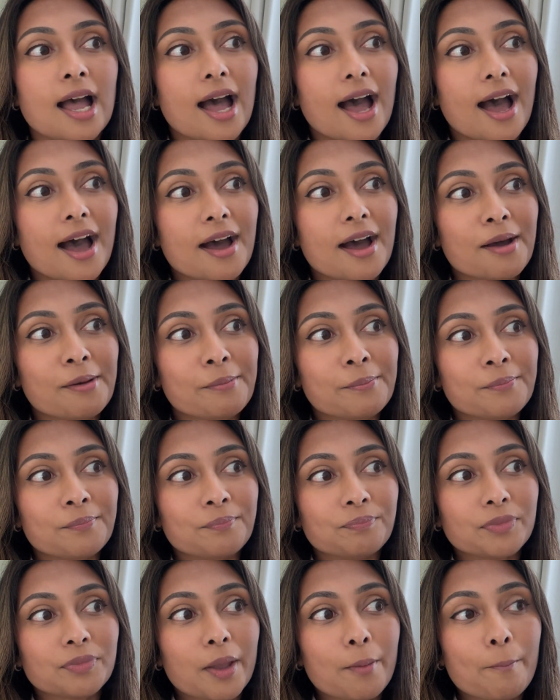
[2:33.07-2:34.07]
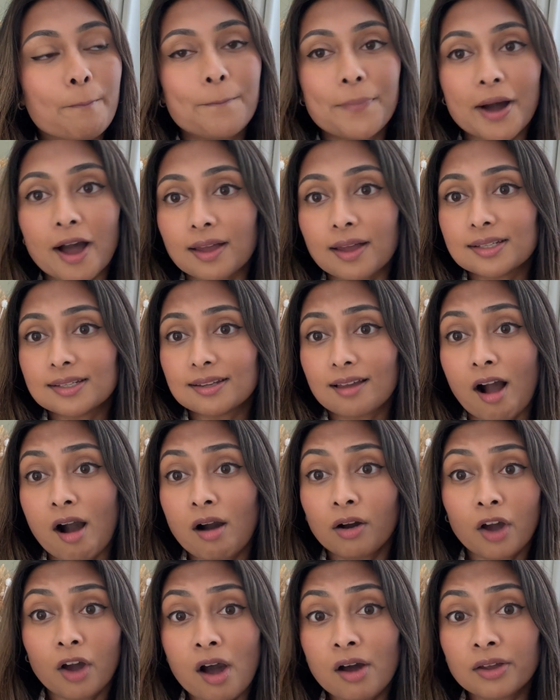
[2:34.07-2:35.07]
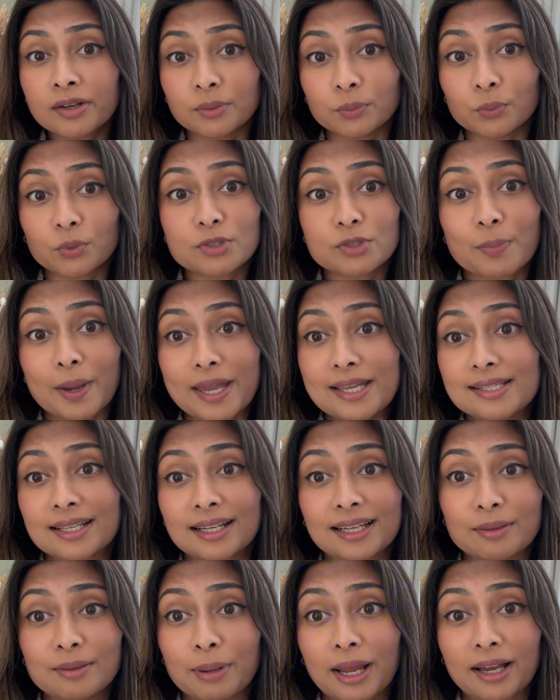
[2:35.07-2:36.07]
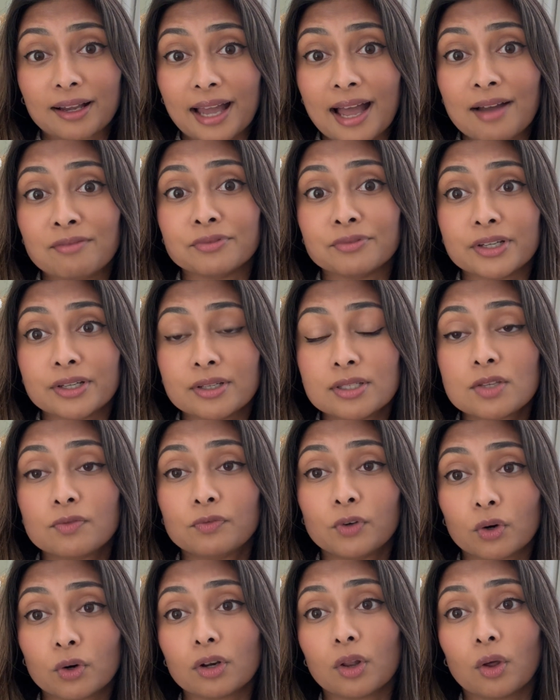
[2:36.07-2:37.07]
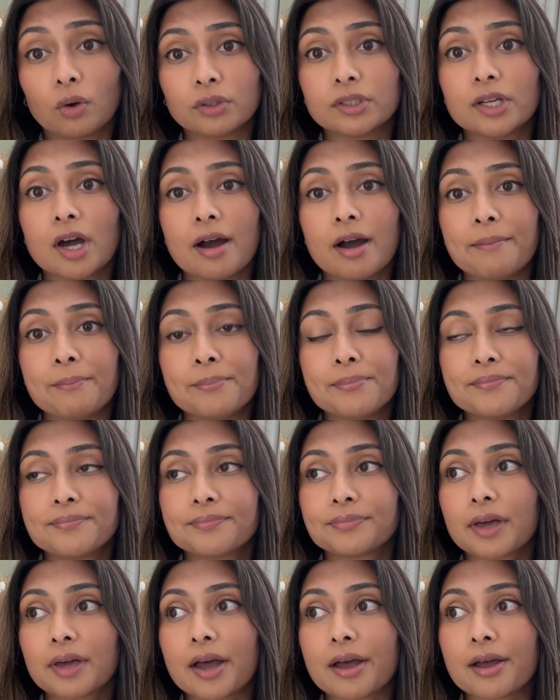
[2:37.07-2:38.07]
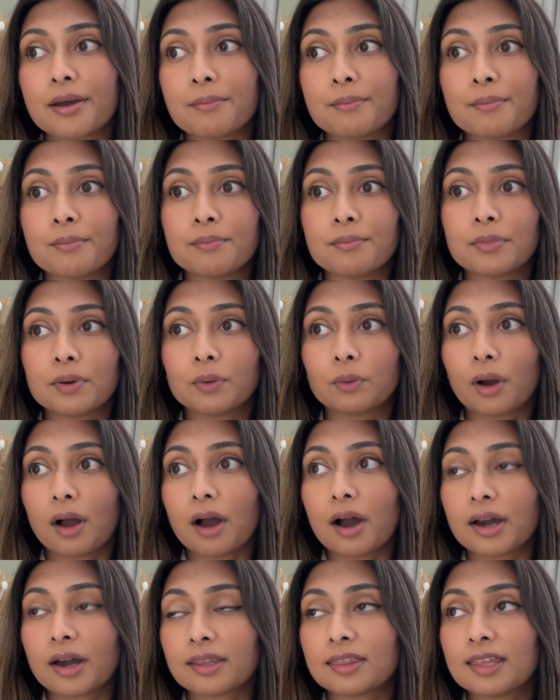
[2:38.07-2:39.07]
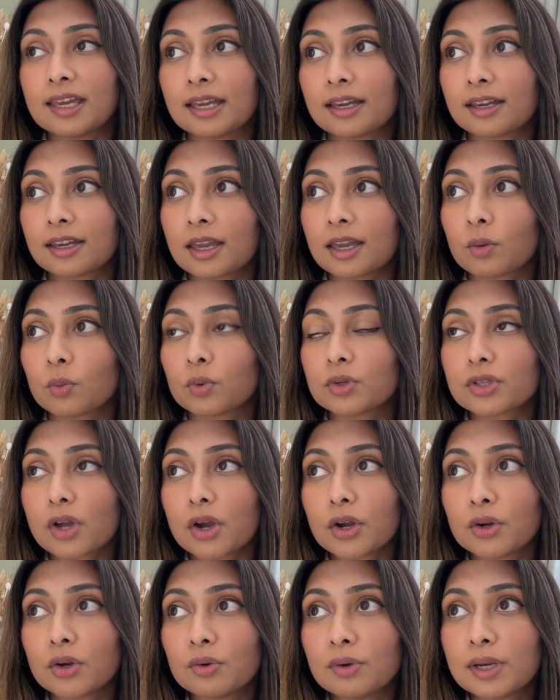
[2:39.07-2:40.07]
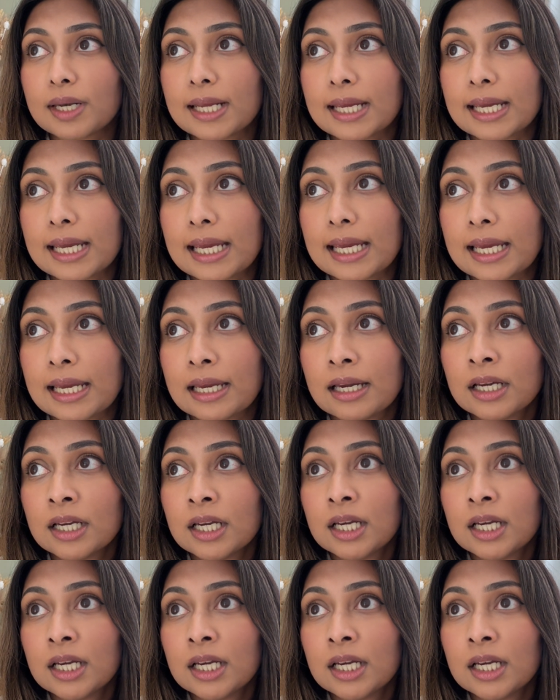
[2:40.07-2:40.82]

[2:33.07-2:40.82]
But our garden was basically a blank canvas for a long time. I think it was only